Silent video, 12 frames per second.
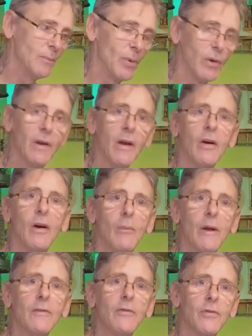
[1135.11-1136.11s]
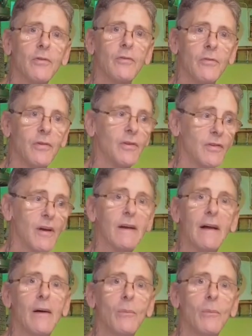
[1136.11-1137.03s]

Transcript: put in the comments to say that